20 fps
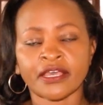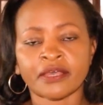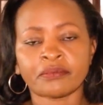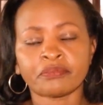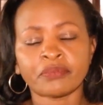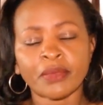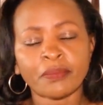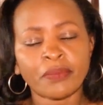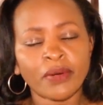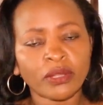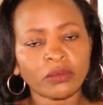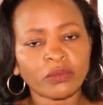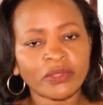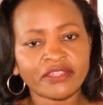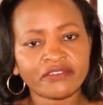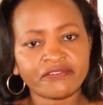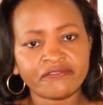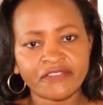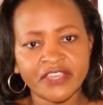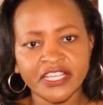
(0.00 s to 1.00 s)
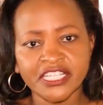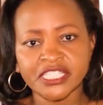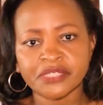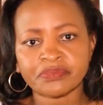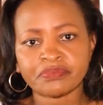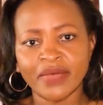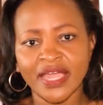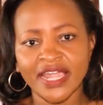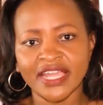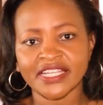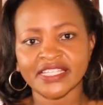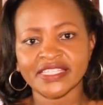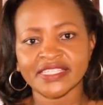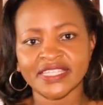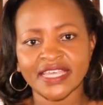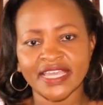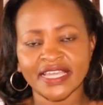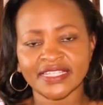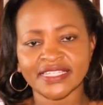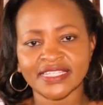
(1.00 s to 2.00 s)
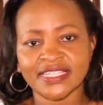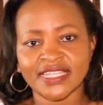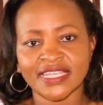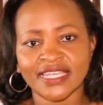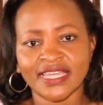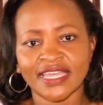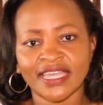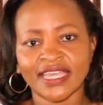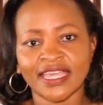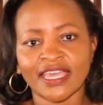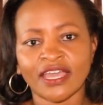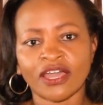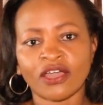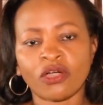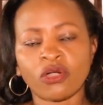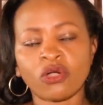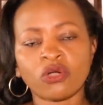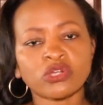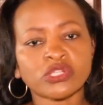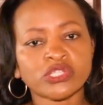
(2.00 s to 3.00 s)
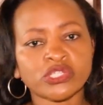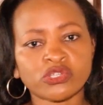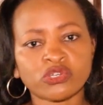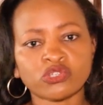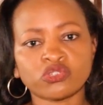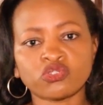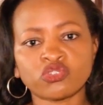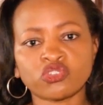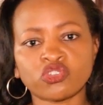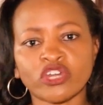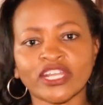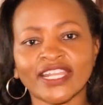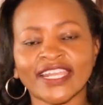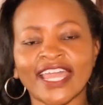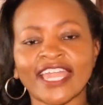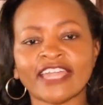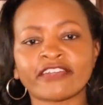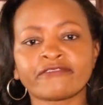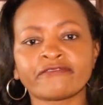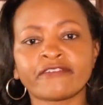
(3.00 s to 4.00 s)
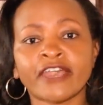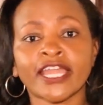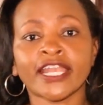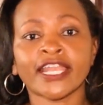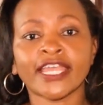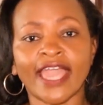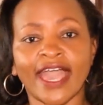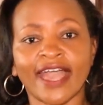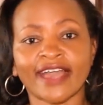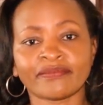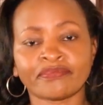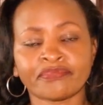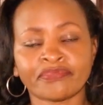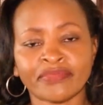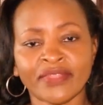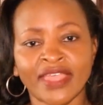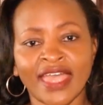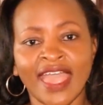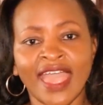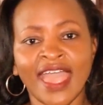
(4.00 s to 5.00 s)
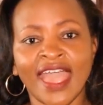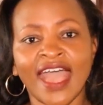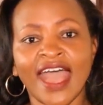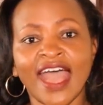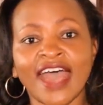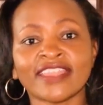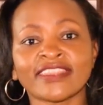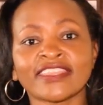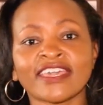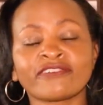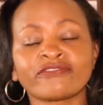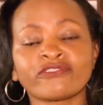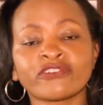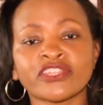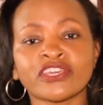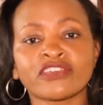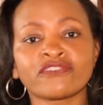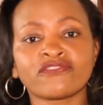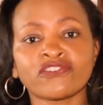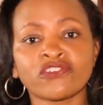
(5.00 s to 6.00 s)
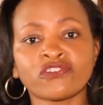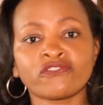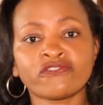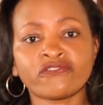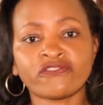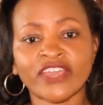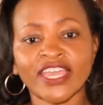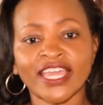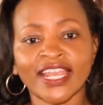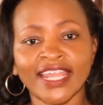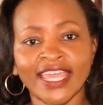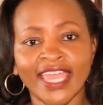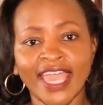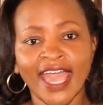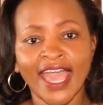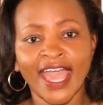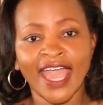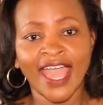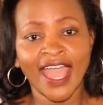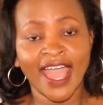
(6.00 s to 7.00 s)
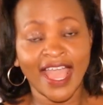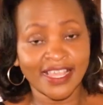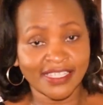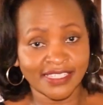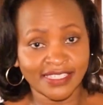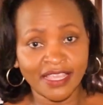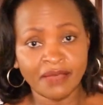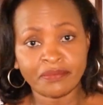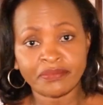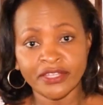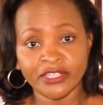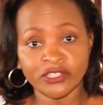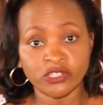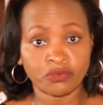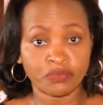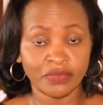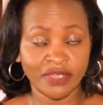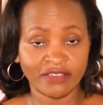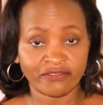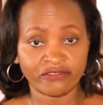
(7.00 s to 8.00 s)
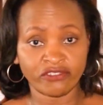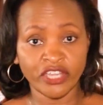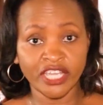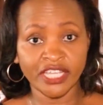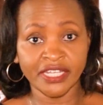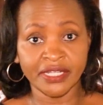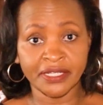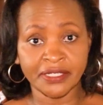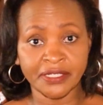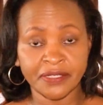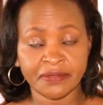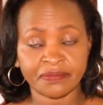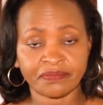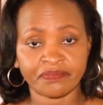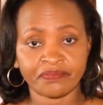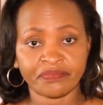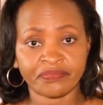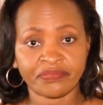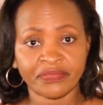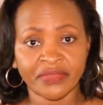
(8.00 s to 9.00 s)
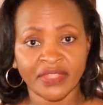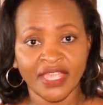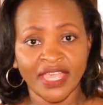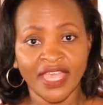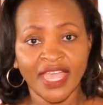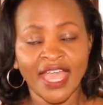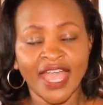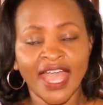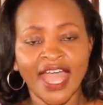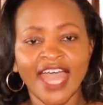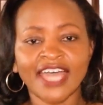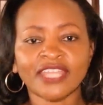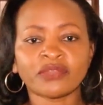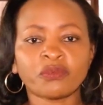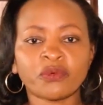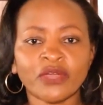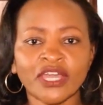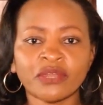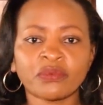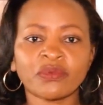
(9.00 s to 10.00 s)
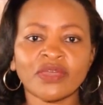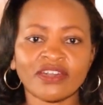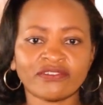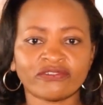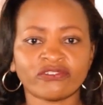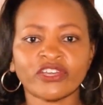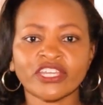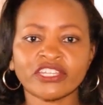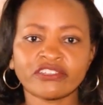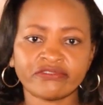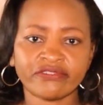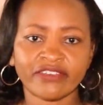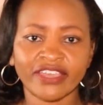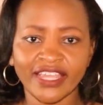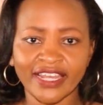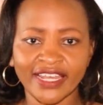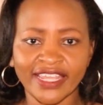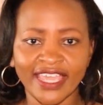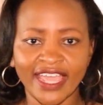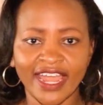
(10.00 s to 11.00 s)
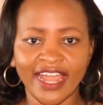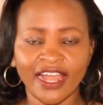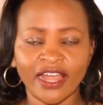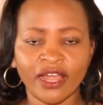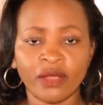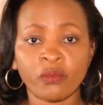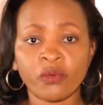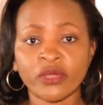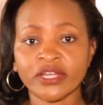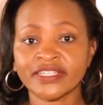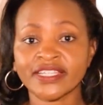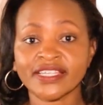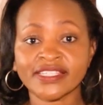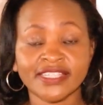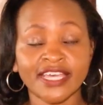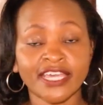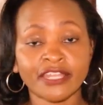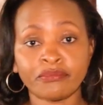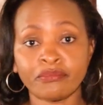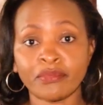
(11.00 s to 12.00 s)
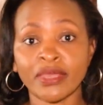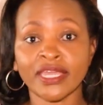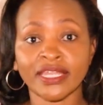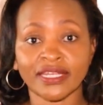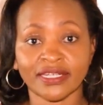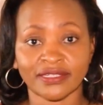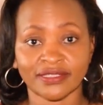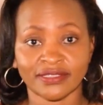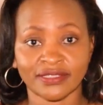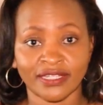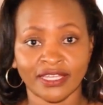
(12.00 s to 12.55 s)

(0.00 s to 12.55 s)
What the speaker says: People with a fixed mindset also do not like failure, and therefore they view failure as something to be avoided. And when we avoid failure, what does that mean?